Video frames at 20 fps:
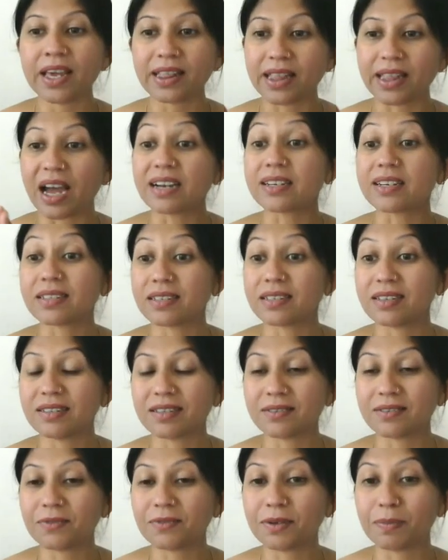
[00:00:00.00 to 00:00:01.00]
That is the
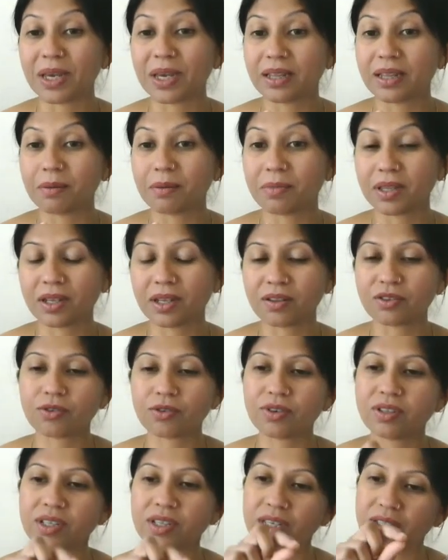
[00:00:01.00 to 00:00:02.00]
reason we made them thin, so
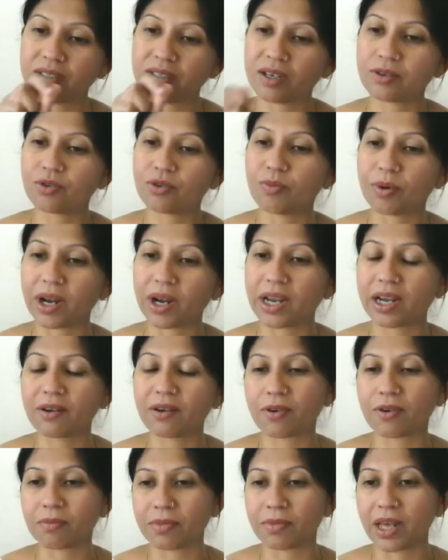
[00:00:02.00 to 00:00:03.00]
it's easier to break
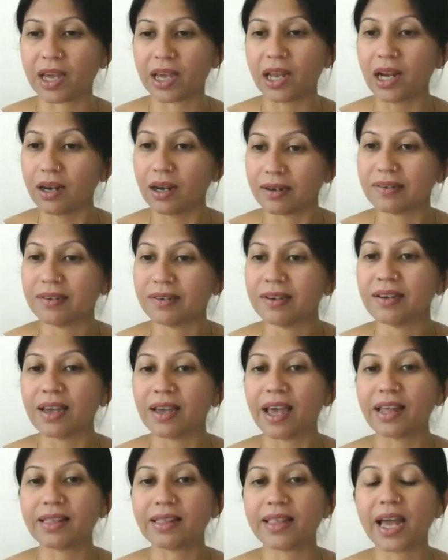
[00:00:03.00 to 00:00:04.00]
it from there.
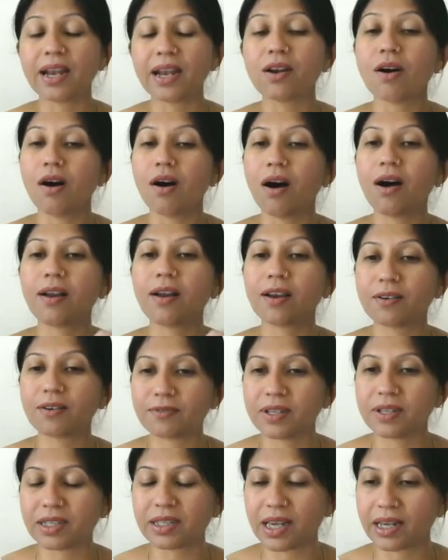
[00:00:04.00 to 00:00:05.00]
And then all
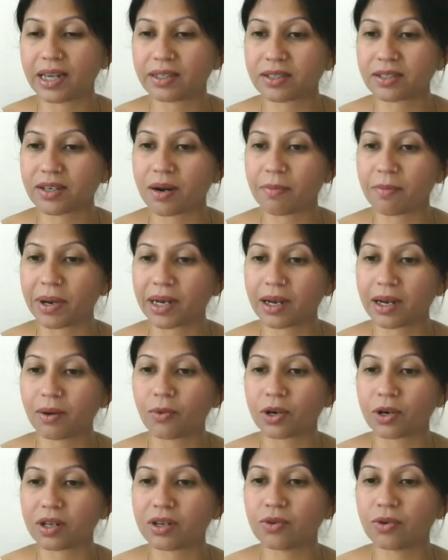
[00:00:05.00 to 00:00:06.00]
of this extra metal,
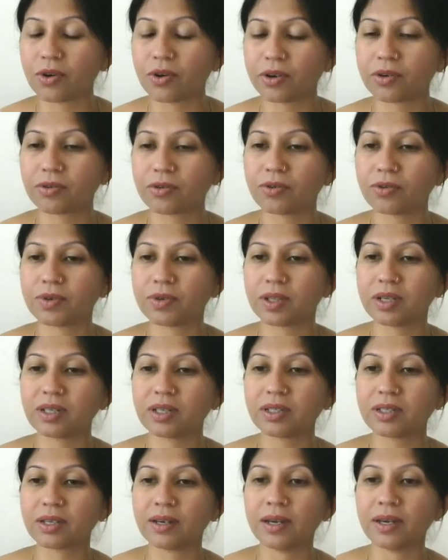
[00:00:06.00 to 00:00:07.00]
what are you going to do with
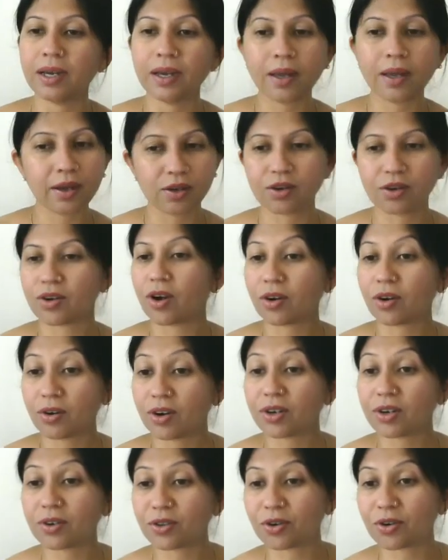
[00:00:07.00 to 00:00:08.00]
this? You're not
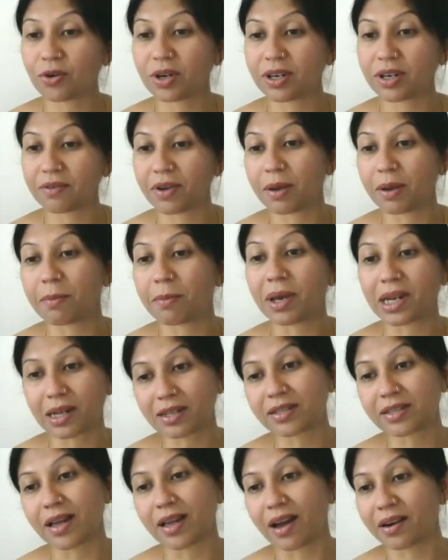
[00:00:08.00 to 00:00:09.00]
going to throw it away.
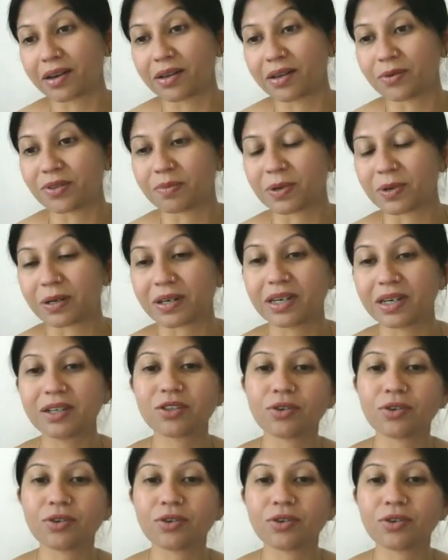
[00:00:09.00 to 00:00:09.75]
Metals are reusable, right?